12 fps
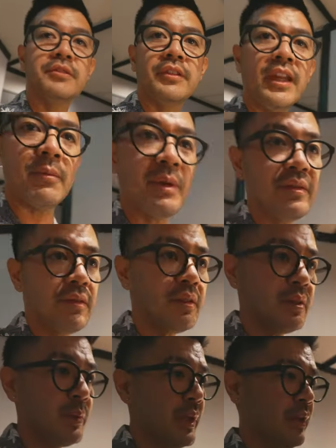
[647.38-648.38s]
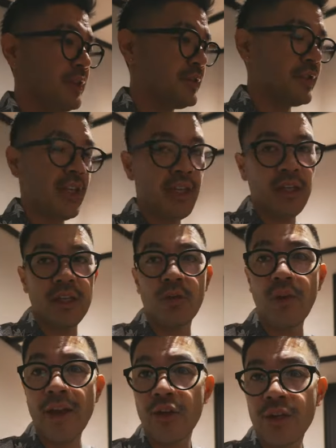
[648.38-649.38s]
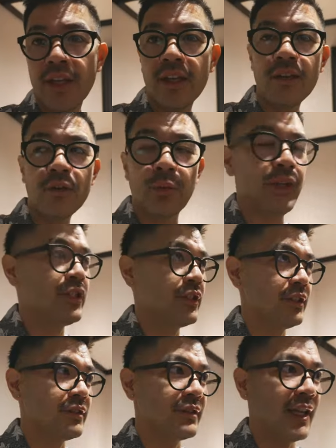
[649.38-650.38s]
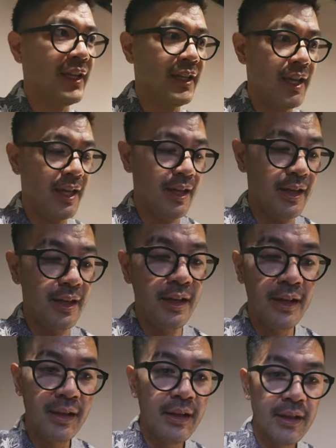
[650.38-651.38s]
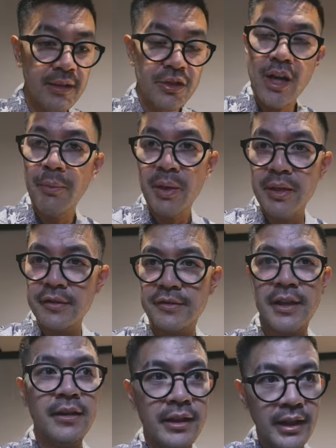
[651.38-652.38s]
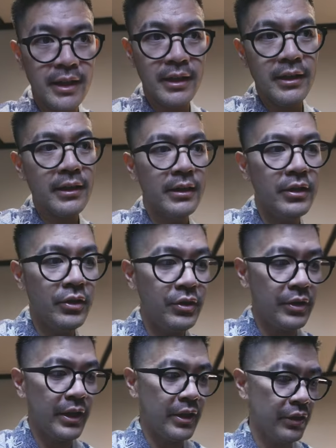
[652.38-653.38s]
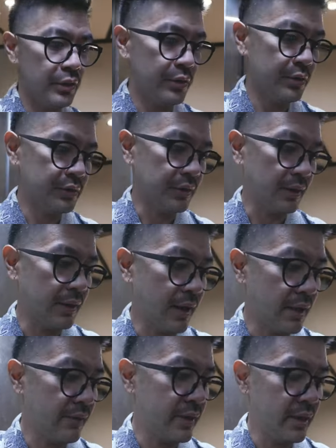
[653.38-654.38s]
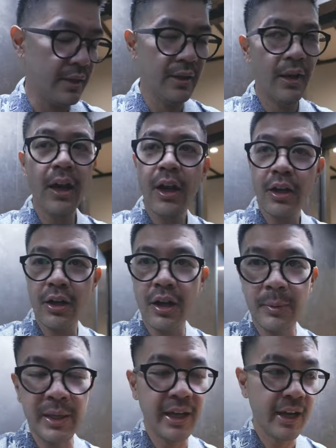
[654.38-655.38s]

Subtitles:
So yeah, basically we are staying in a Ryokan, which is like a Japanese style inn. You can use a lot of the common